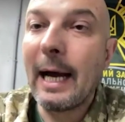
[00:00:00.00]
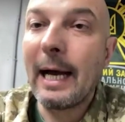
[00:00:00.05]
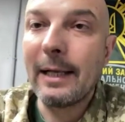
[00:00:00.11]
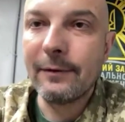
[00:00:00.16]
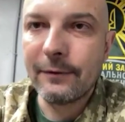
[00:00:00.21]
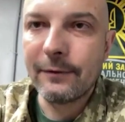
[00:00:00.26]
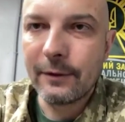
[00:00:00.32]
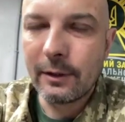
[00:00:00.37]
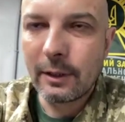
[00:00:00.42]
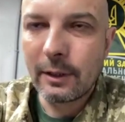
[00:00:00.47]

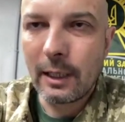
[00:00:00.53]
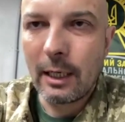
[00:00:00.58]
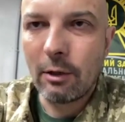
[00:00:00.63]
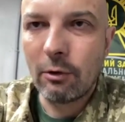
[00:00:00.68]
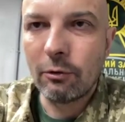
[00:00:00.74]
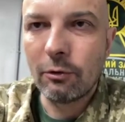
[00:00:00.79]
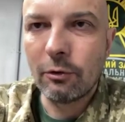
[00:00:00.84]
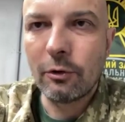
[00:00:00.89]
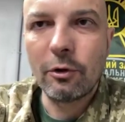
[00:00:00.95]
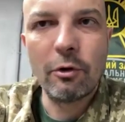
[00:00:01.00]

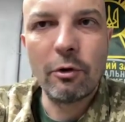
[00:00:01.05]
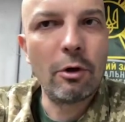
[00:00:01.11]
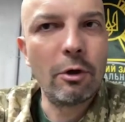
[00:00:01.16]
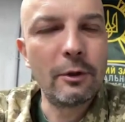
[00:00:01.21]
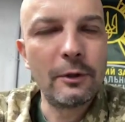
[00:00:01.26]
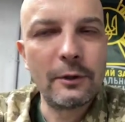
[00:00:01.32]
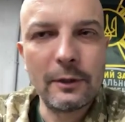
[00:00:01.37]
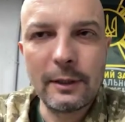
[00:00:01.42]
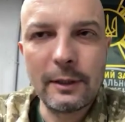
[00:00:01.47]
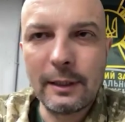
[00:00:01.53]
underground,
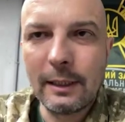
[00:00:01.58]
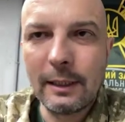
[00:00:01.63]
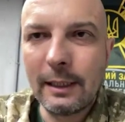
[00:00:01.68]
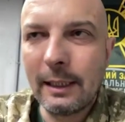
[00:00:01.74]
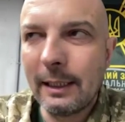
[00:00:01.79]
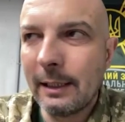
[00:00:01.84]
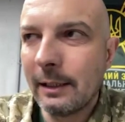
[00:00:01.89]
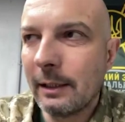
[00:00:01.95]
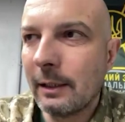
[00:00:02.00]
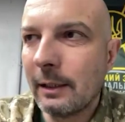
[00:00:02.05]
not
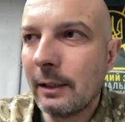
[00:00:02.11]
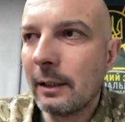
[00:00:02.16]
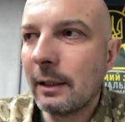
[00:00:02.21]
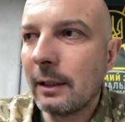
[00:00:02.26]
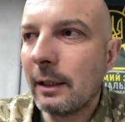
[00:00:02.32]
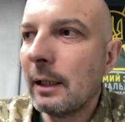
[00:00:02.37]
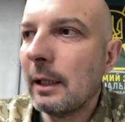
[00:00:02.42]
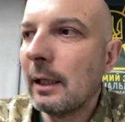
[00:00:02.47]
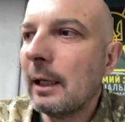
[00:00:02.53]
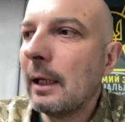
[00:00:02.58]
in uh,